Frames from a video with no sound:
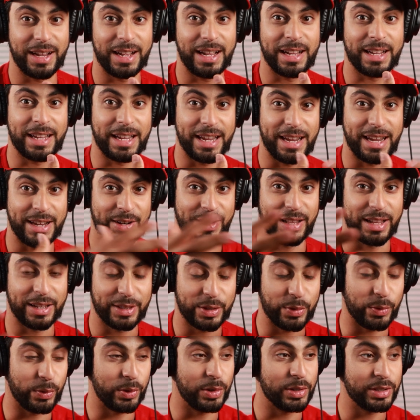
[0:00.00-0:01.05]
like in like
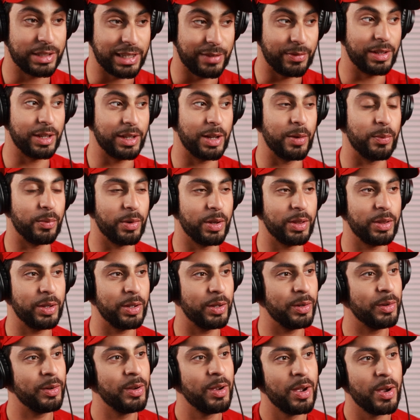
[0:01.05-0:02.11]
the world's leveling up with
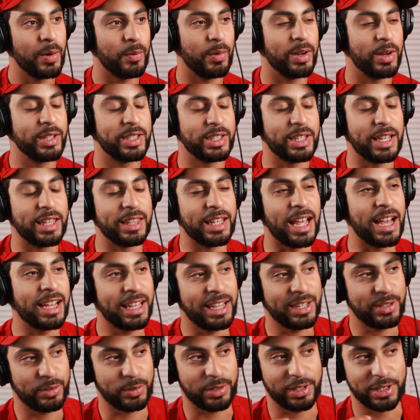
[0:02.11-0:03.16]
you. Which in that
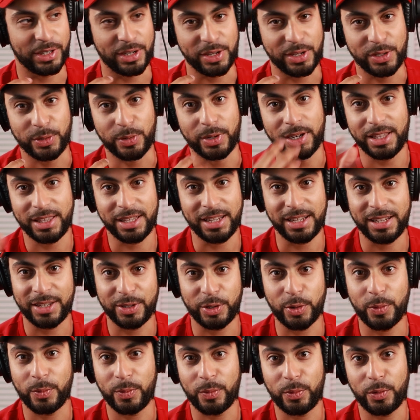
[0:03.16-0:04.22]
case you don't need to do anything.
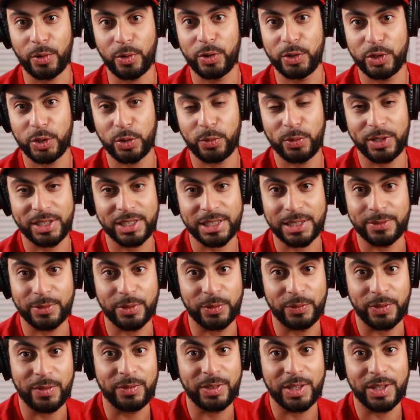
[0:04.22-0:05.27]
You'll reach level
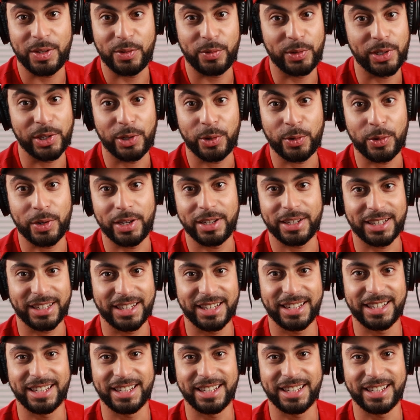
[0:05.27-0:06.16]
50 real quick,